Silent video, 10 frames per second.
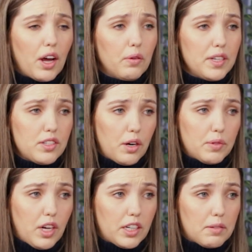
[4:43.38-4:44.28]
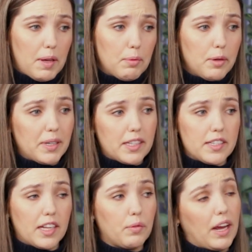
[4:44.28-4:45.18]
I always start with talking to people about this
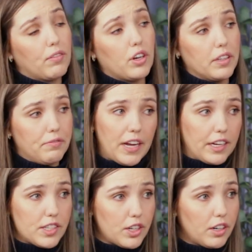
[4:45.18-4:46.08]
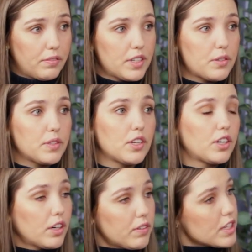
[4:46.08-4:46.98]
thing we have called the vagus nerve. So it's a
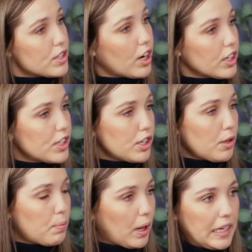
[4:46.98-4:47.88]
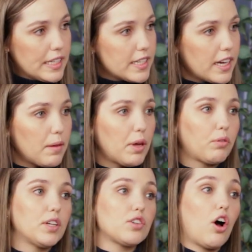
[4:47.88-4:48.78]
nerve that starts in your brain stem and
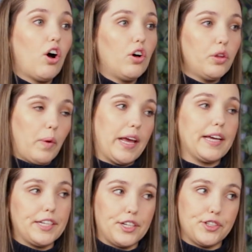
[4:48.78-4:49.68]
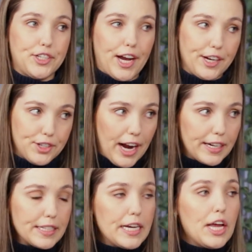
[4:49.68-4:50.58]
runs all the way into your GI
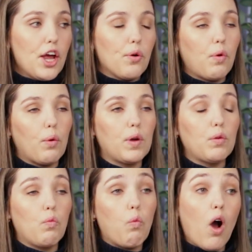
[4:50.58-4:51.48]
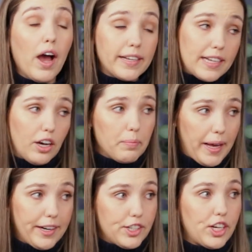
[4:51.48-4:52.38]
tract. What we want to help
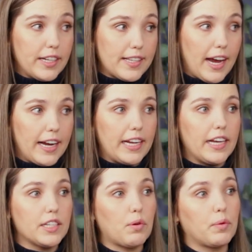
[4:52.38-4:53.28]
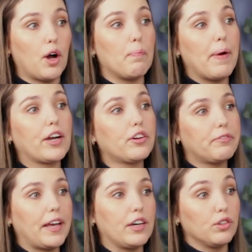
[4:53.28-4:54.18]
manage anxiety is what we call better
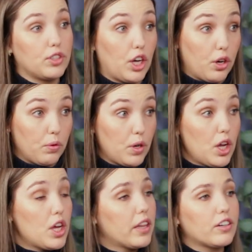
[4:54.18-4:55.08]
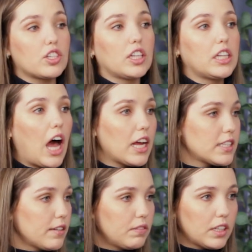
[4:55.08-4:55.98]
vagal tone. There's
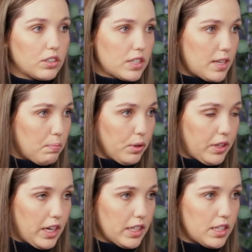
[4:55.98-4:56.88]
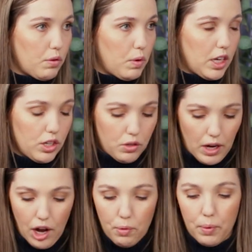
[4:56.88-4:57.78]
lots of little simple things that we can do to
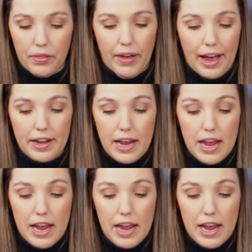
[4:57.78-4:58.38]
help with that.